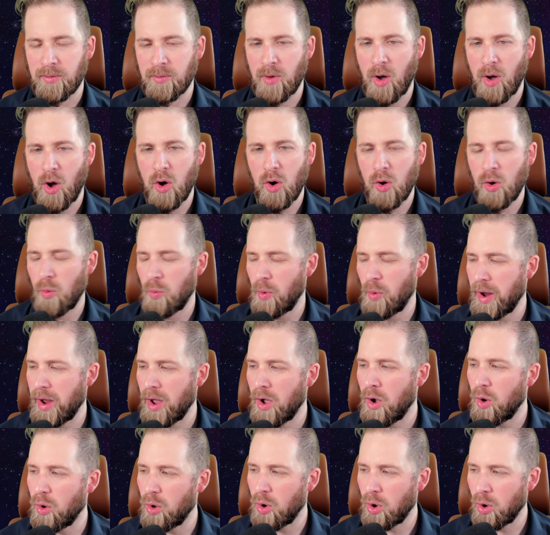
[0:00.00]
Oh, wait,
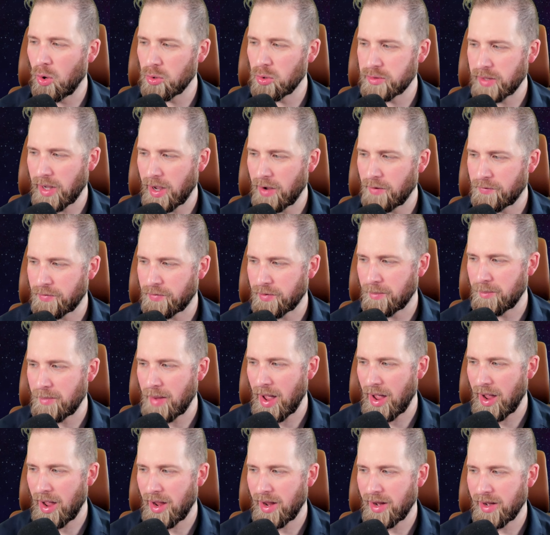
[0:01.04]
hold out for
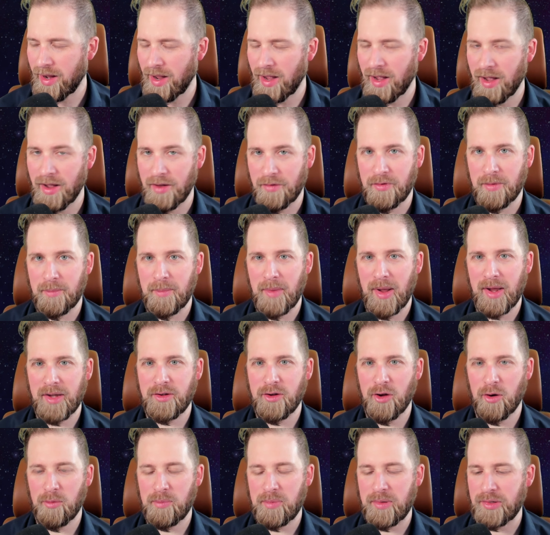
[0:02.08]
my
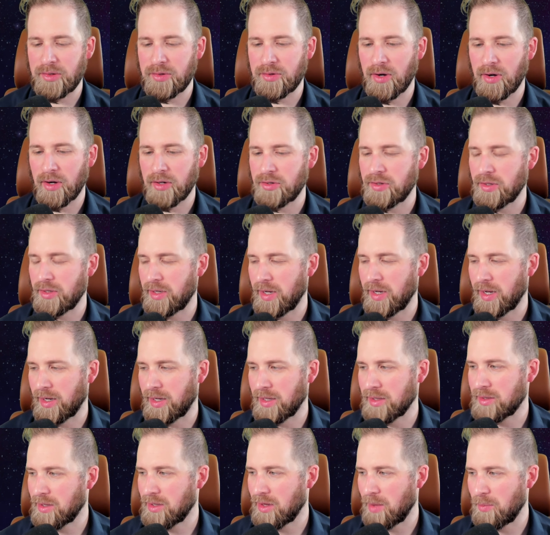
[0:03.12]
dope destruction deck.
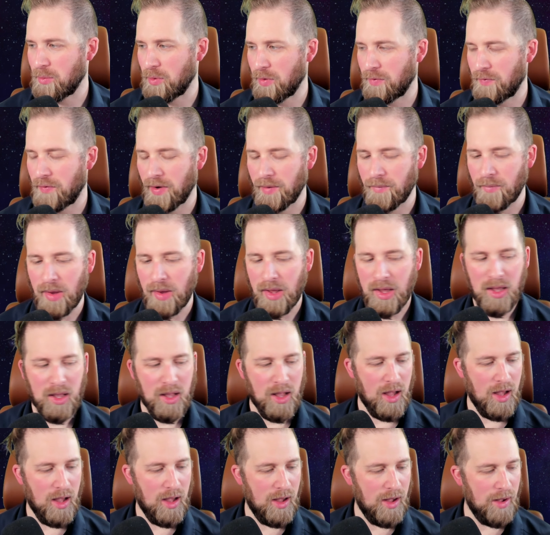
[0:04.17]
It's a lot more fun.
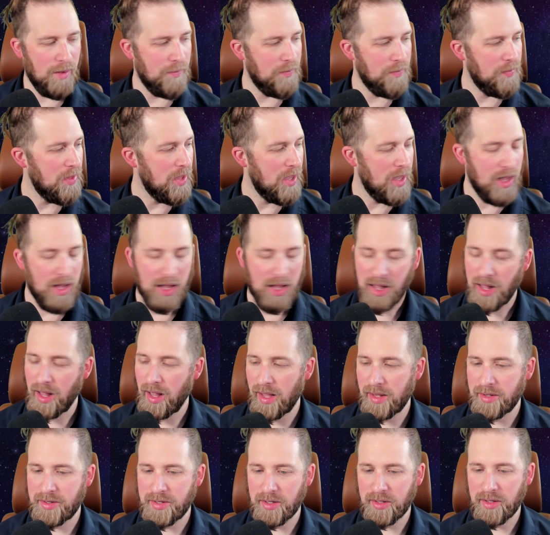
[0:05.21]

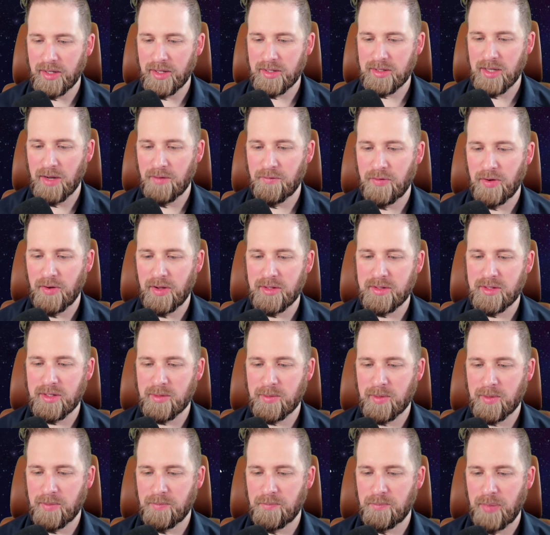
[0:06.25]
Until next friends, this
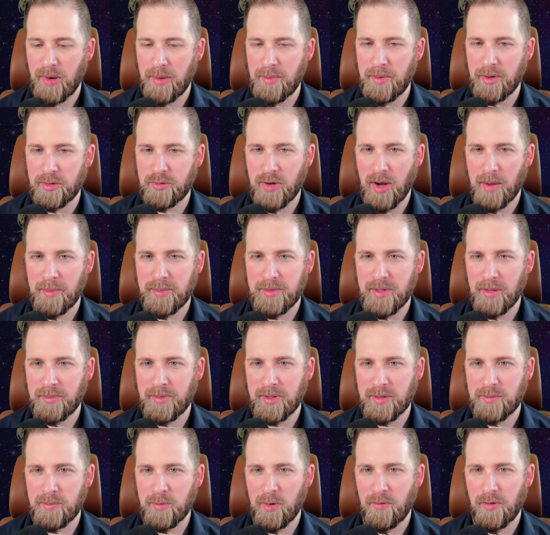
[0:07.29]
pretty much wraps up
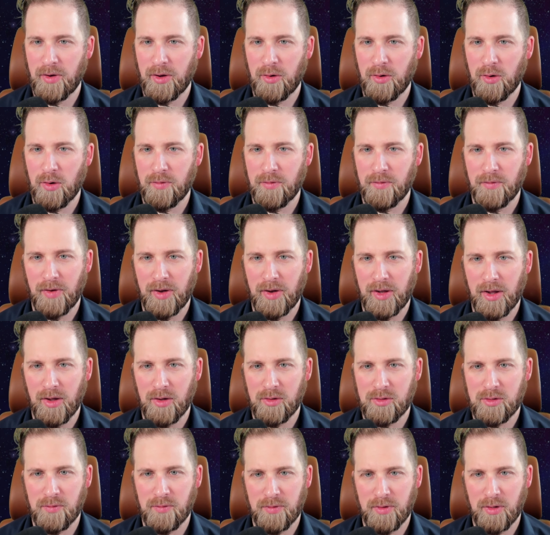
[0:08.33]
this Moving and Grooving video.
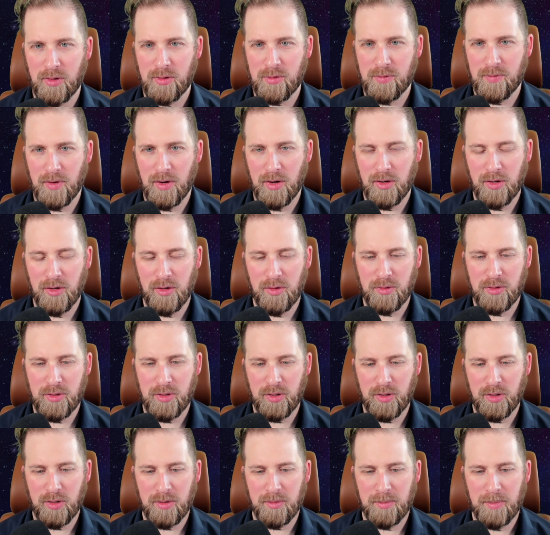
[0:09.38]
So for those of you on
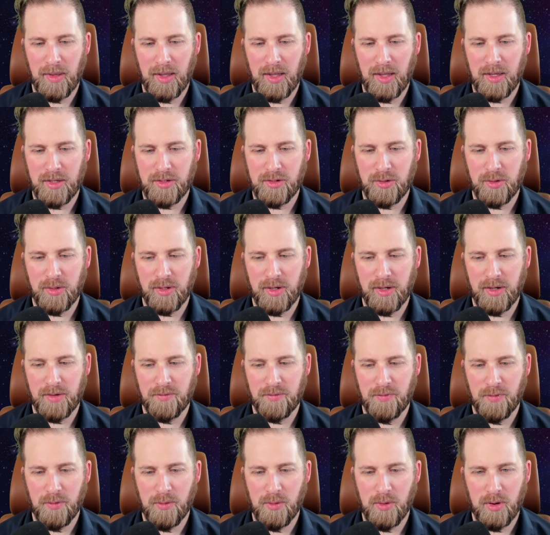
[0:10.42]
YouTube, tune in
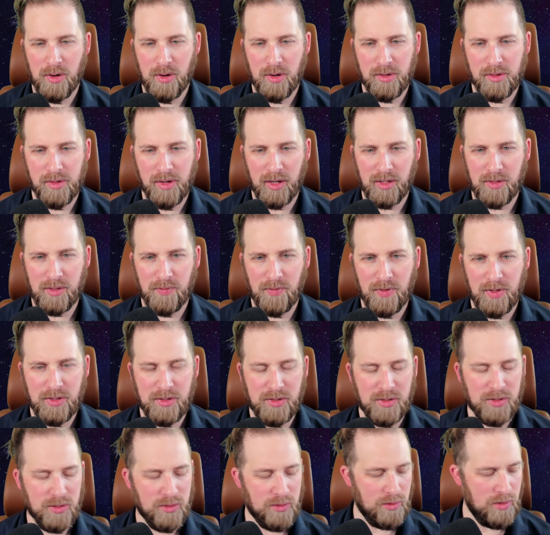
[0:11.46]
for next vid
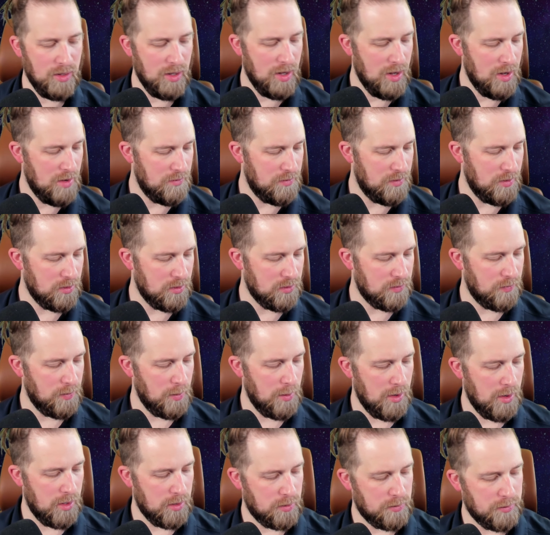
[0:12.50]
soon. Those of
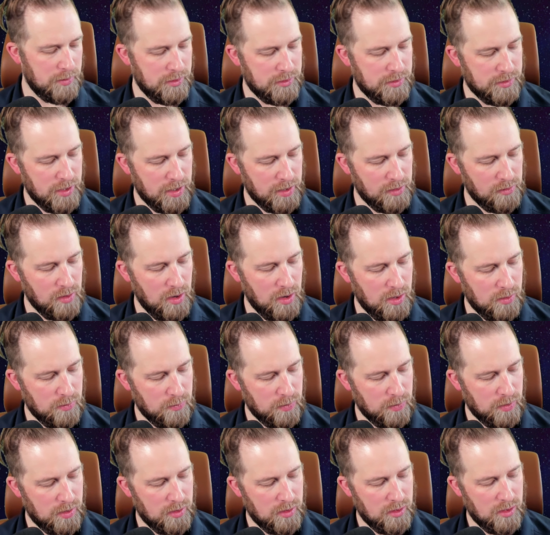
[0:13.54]
you on Twitch, hang around.
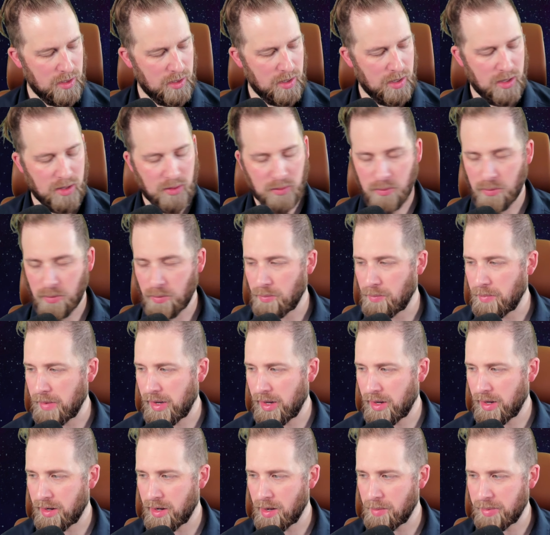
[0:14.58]
We'll be
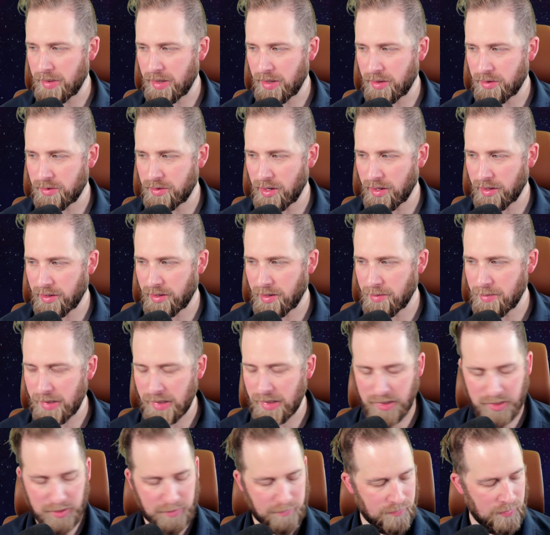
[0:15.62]
hitting up another deck
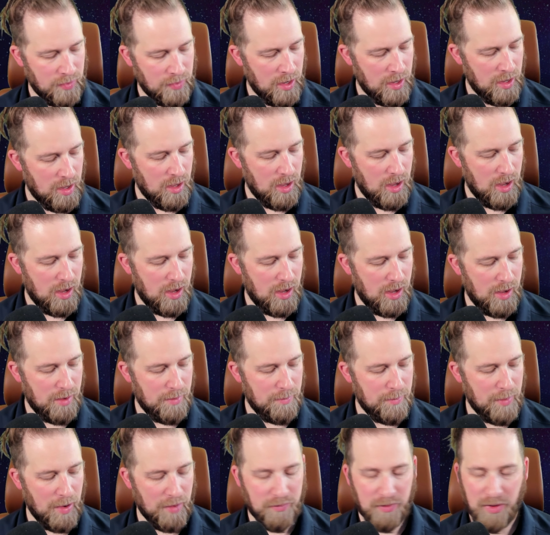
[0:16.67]
imminently.
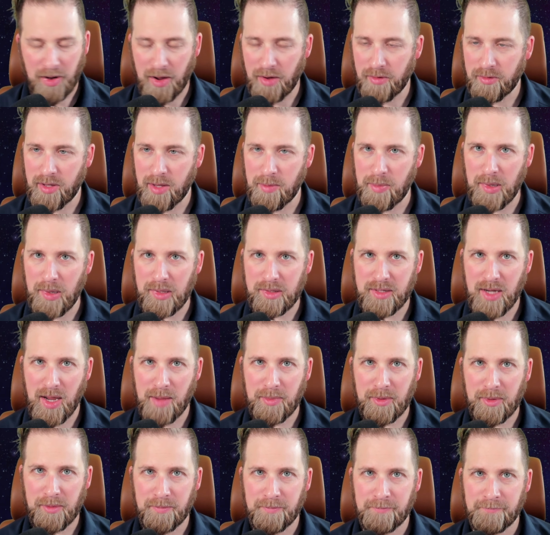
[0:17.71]
Bye for now. Keep on snapping.